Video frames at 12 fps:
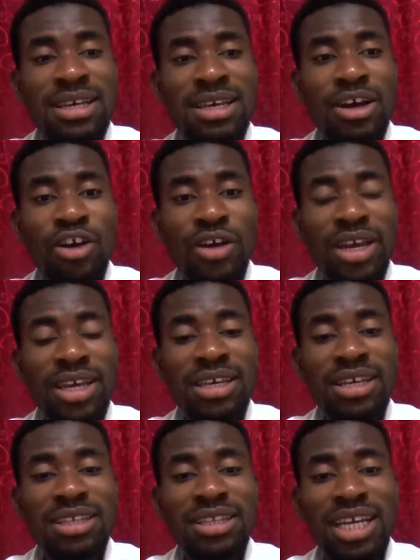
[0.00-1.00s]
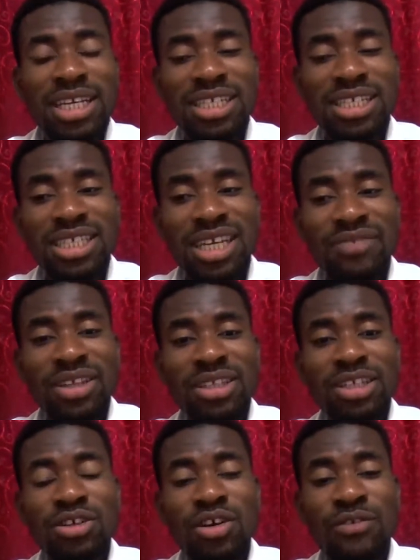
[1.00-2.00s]
Okay, the
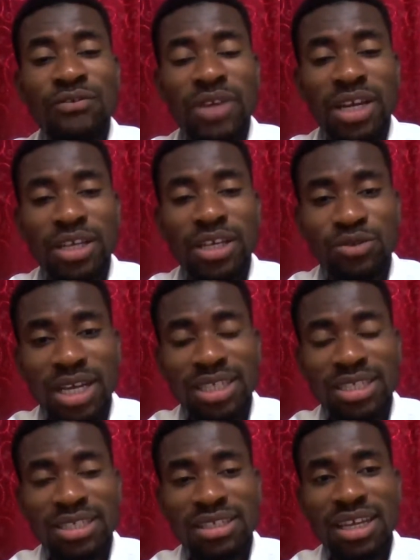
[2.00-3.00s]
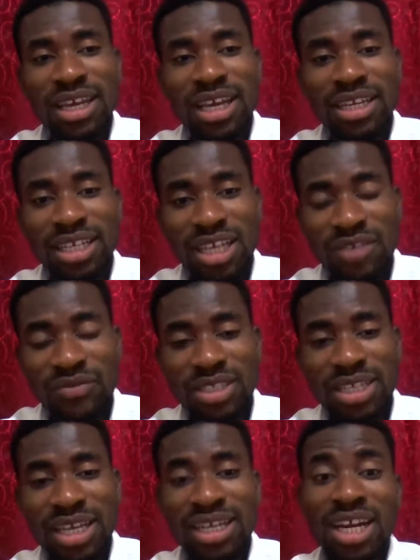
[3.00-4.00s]
disadvantage of you getting an
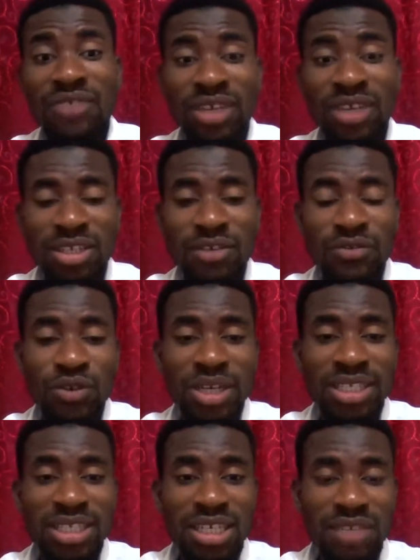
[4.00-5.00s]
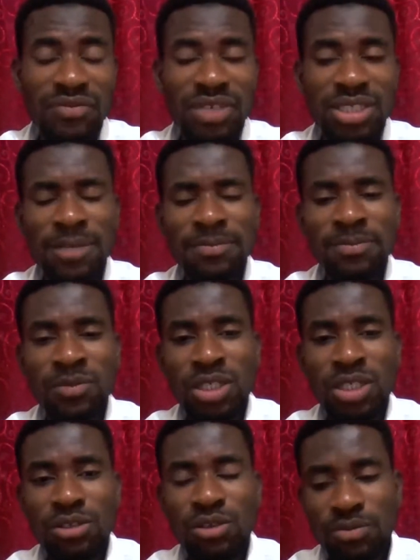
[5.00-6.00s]
e-visa and the advantage of you getting e-visa.
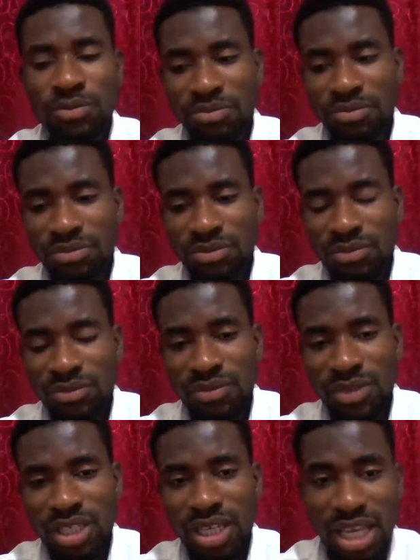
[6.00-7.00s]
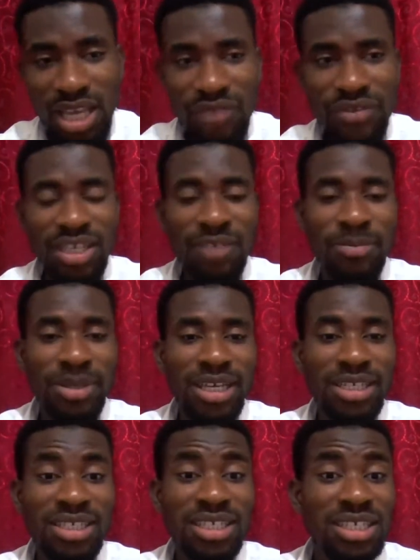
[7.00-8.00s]
You know, e-visa
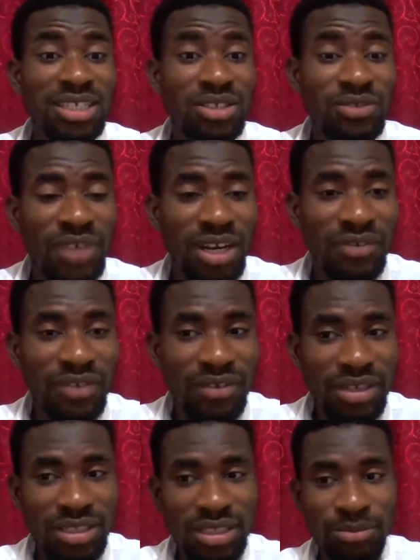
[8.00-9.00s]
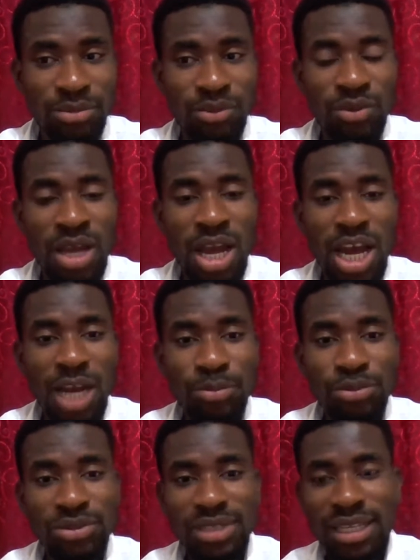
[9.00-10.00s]
application is very simple. I
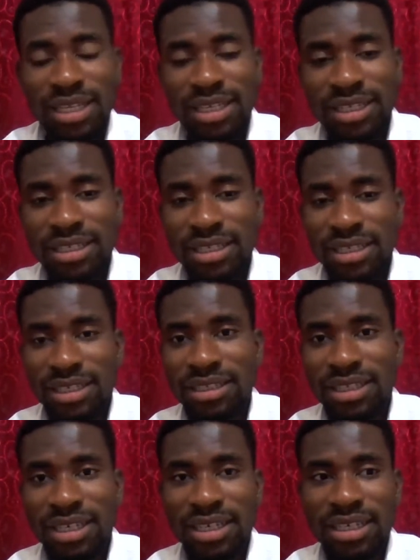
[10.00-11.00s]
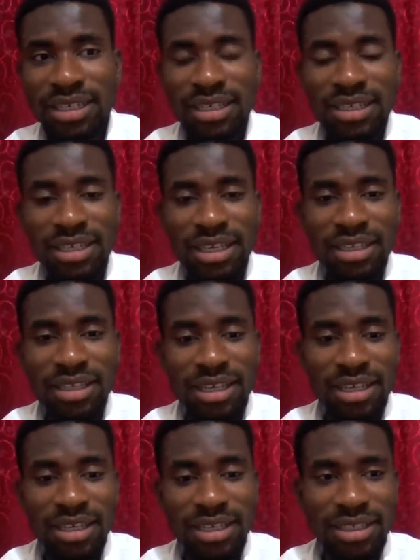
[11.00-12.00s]
put the link in the
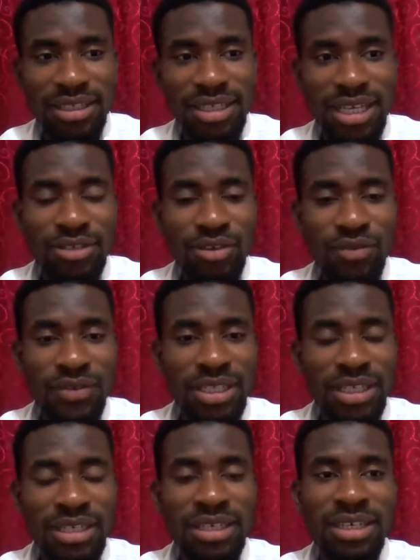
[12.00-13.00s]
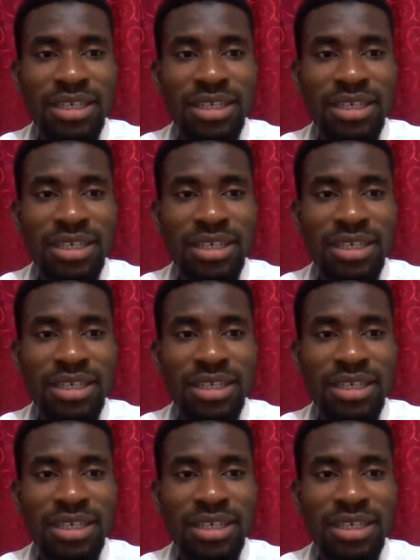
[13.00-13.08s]
title over there.